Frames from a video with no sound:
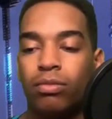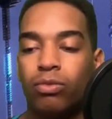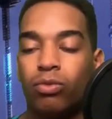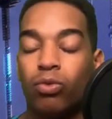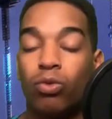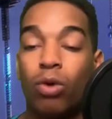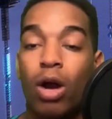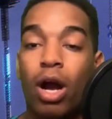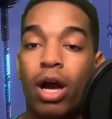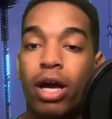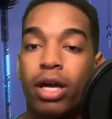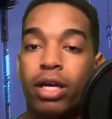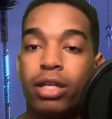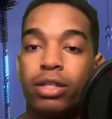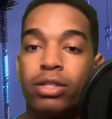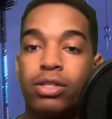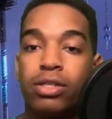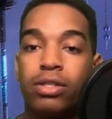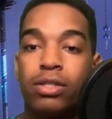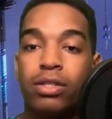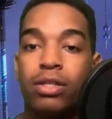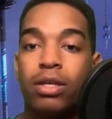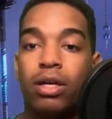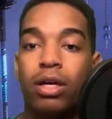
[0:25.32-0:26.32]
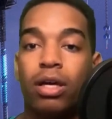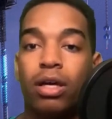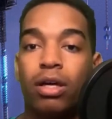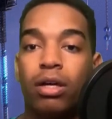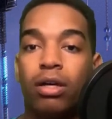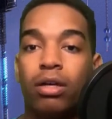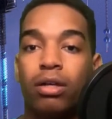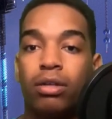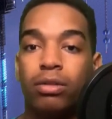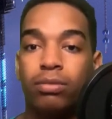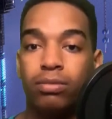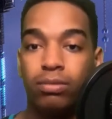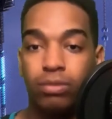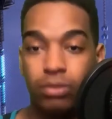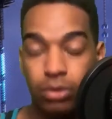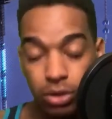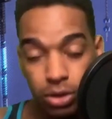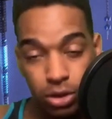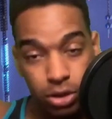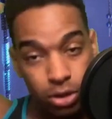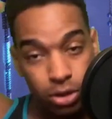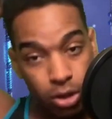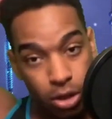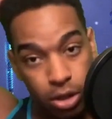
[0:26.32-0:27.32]
riots,
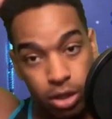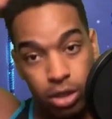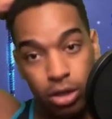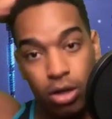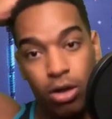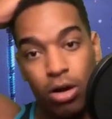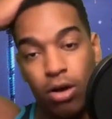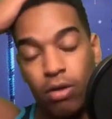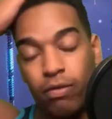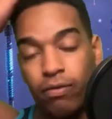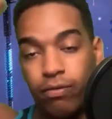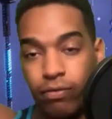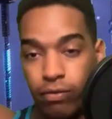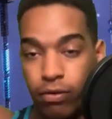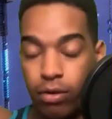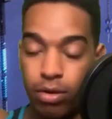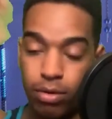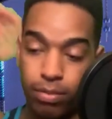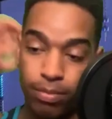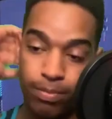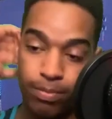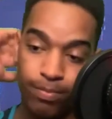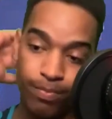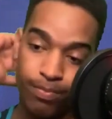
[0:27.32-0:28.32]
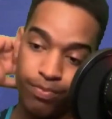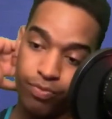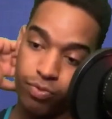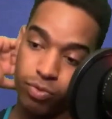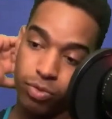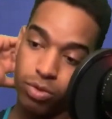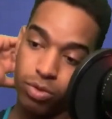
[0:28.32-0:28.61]
starting off from